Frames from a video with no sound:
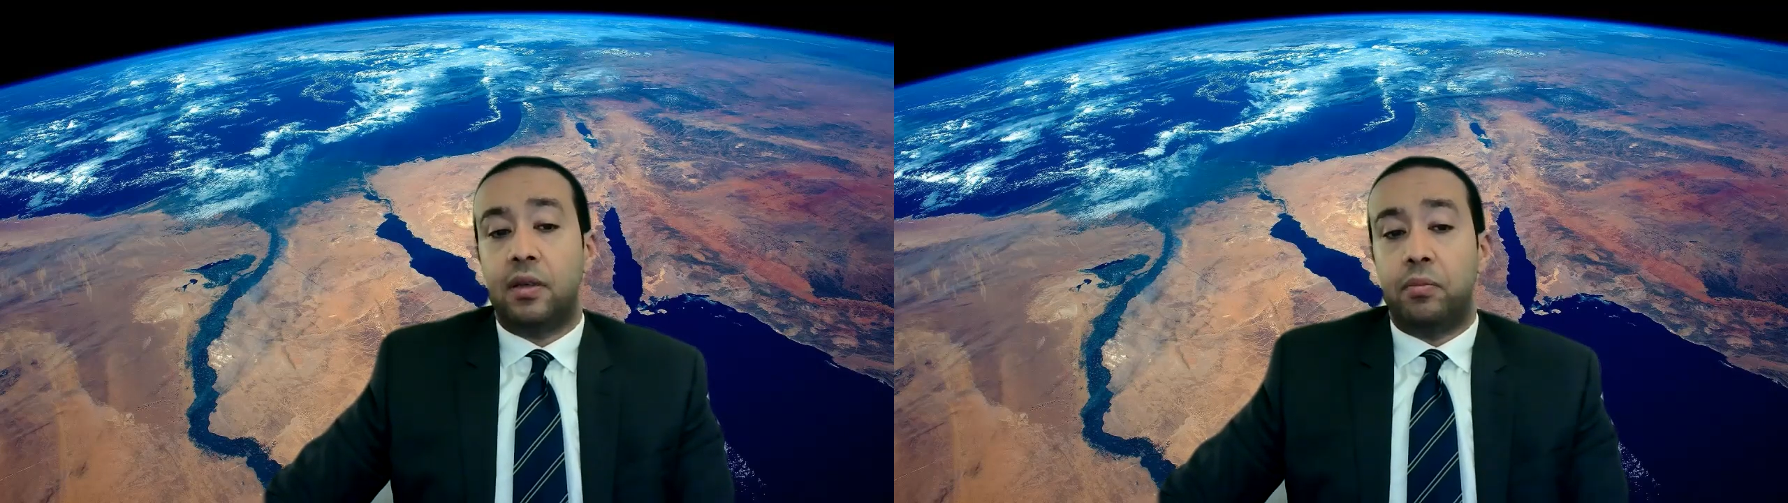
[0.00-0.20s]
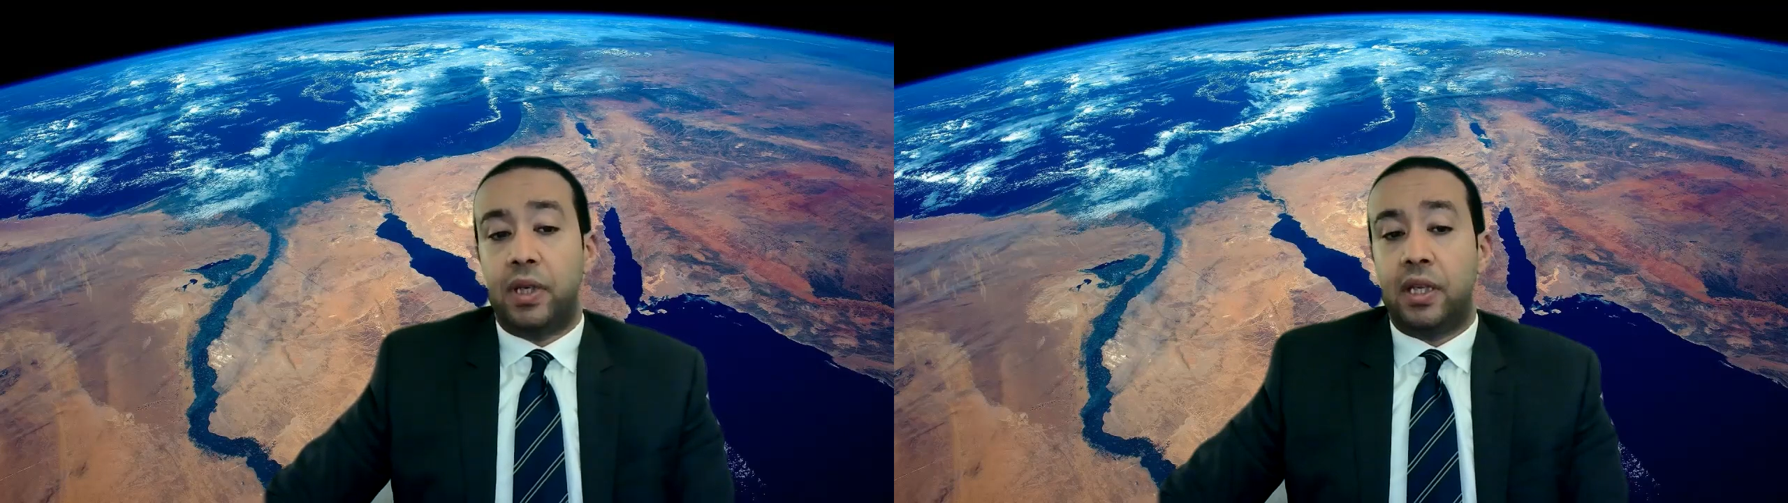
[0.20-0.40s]

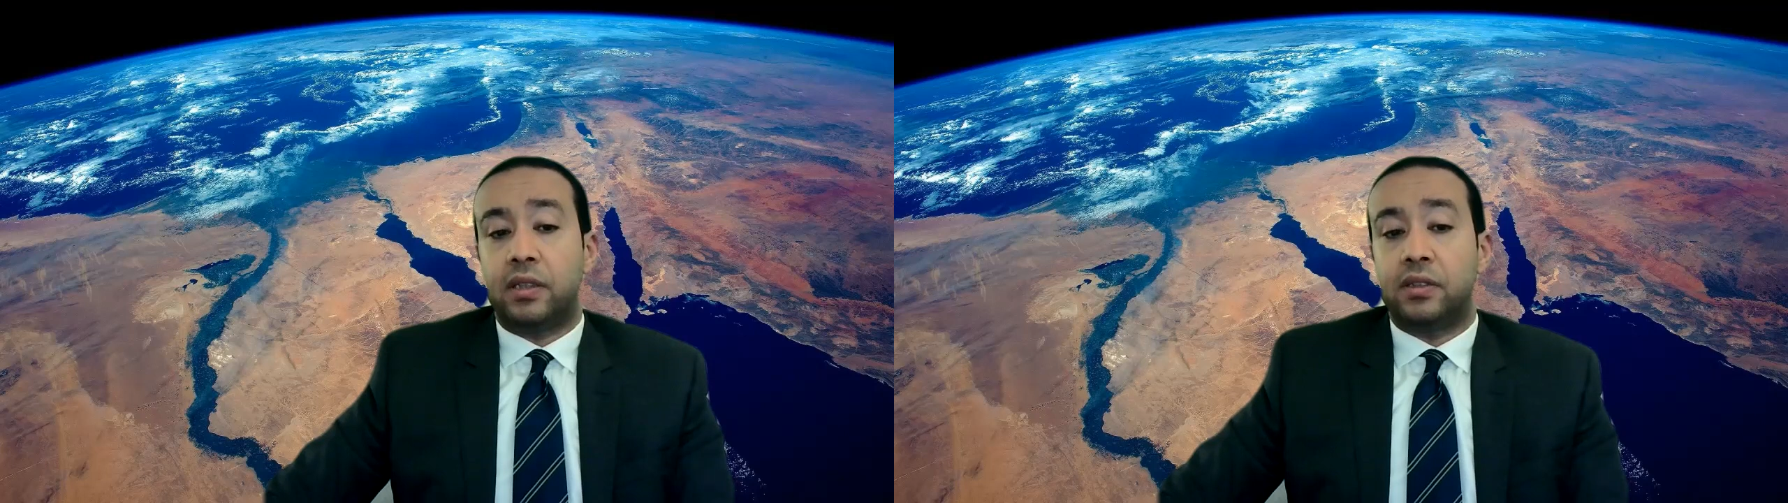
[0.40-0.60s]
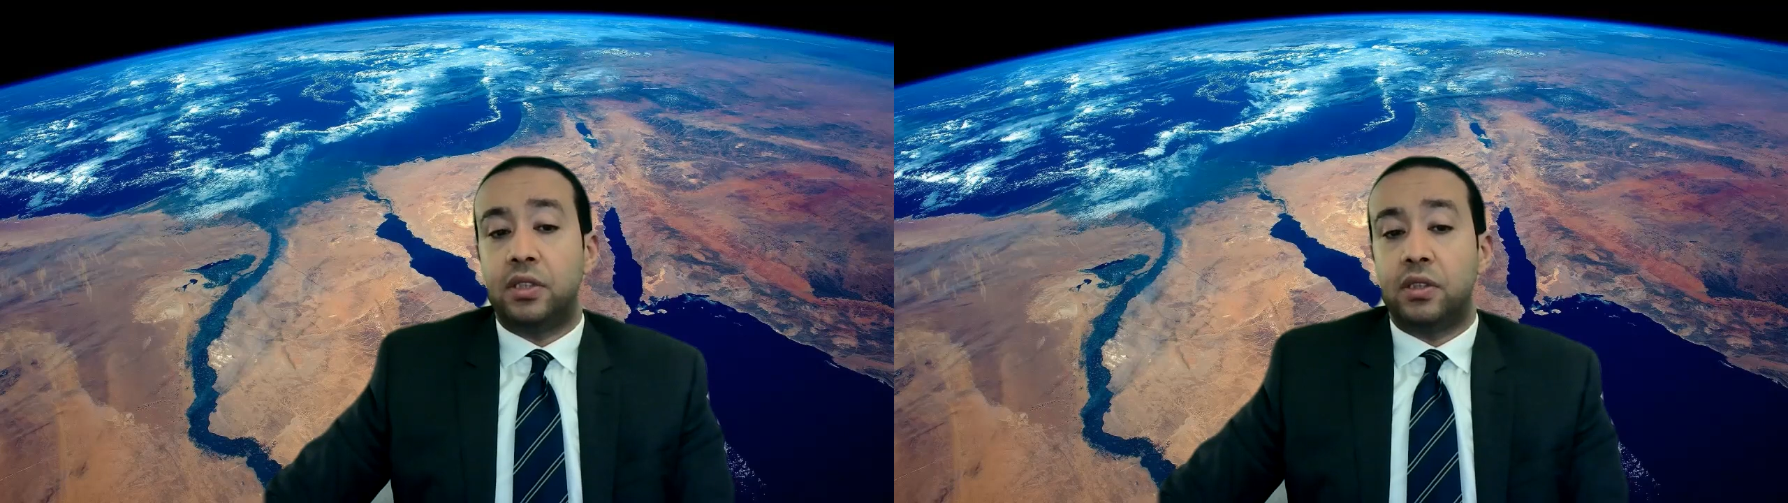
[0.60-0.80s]
MENA
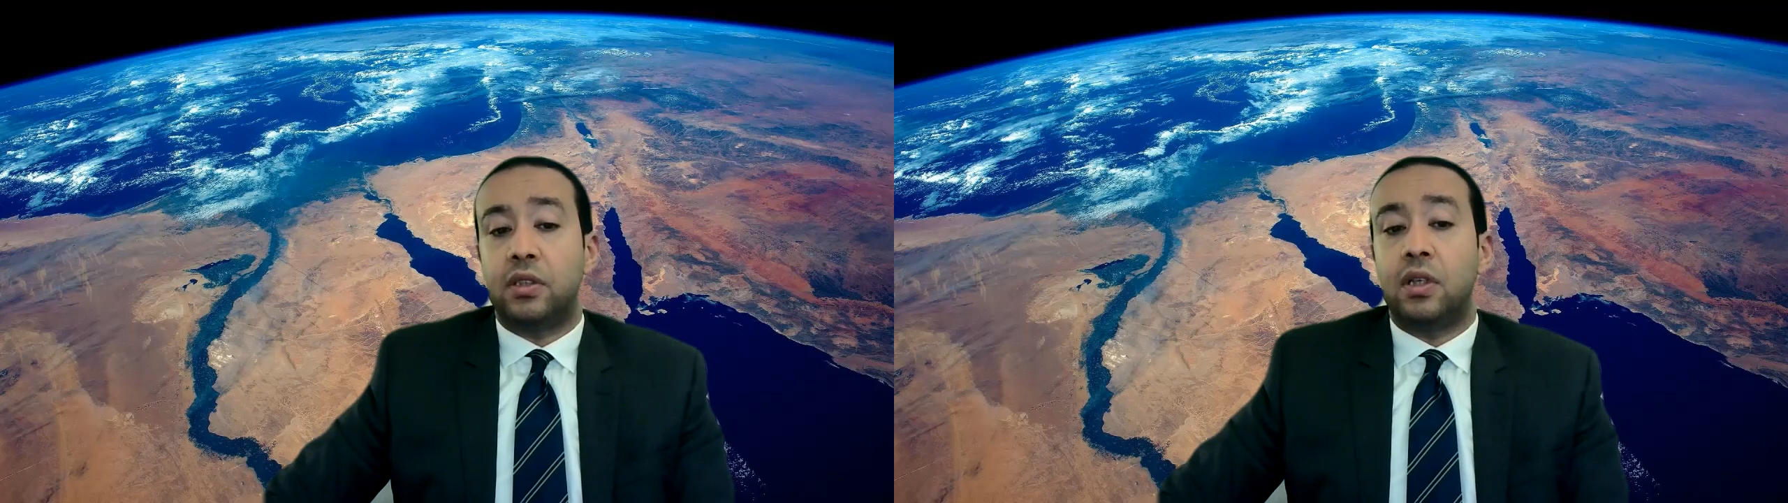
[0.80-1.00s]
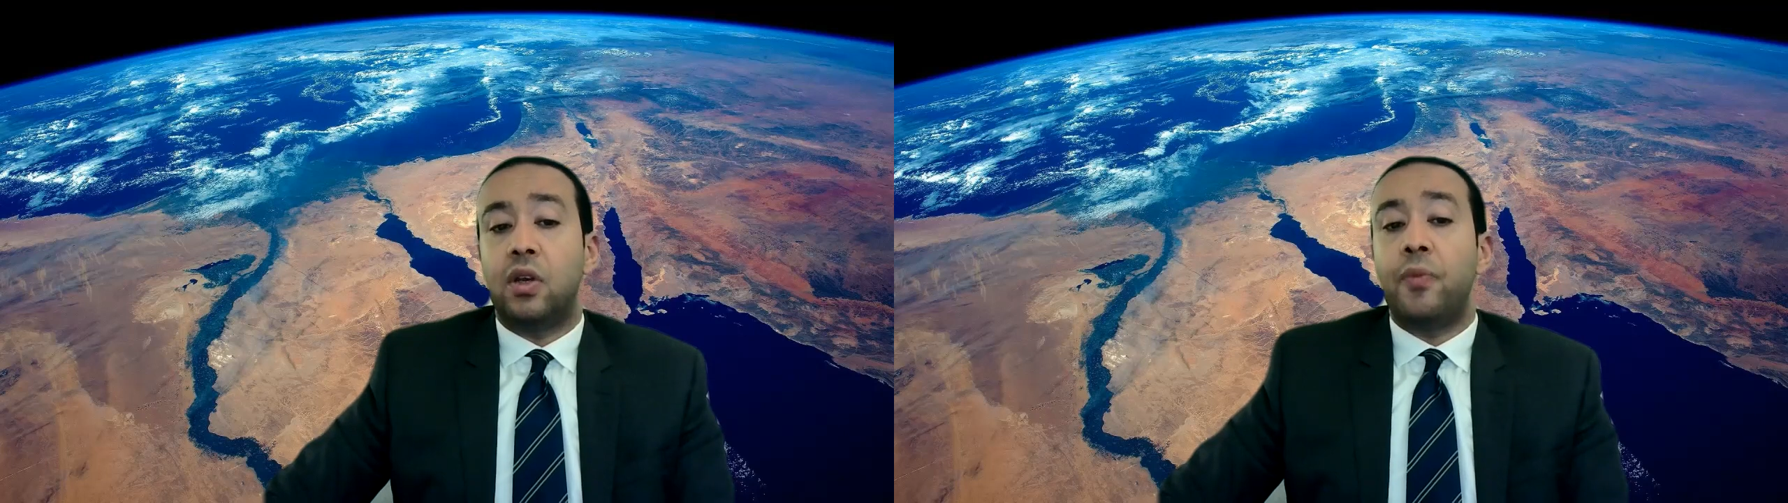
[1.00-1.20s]
region,